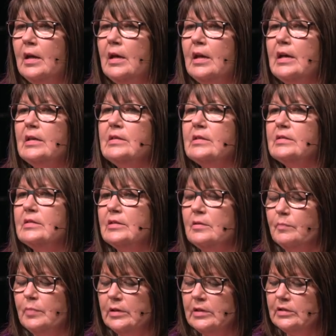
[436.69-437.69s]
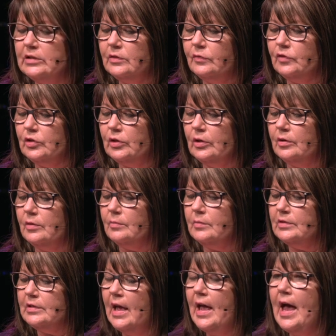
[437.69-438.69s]
In the simplest of
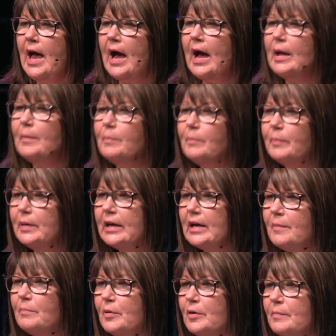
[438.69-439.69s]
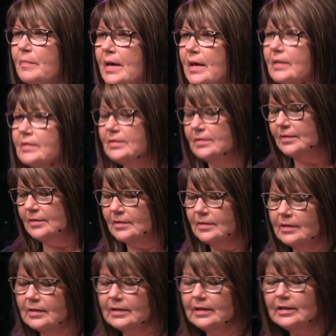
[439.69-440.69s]
terms, I pick up her mess,
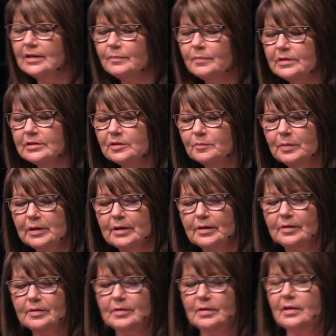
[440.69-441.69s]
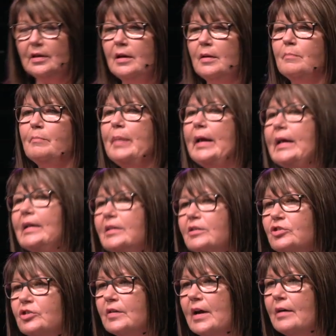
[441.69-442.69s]
clean up the spill,
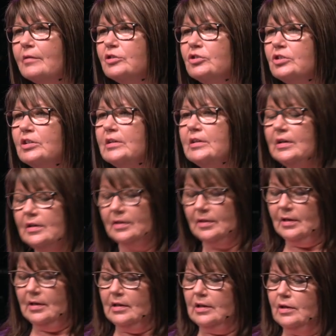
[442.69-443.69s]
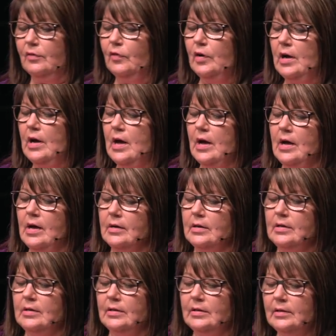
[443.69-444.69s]
bandage her ouchie, give her a
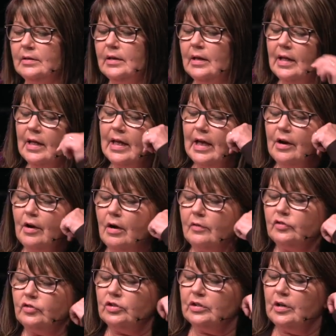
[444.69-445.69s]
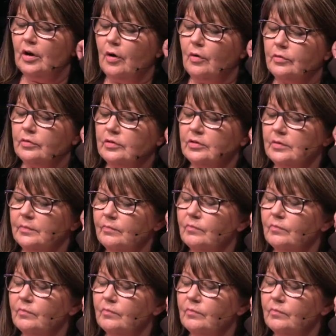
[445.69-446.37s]
hug, and off she goes.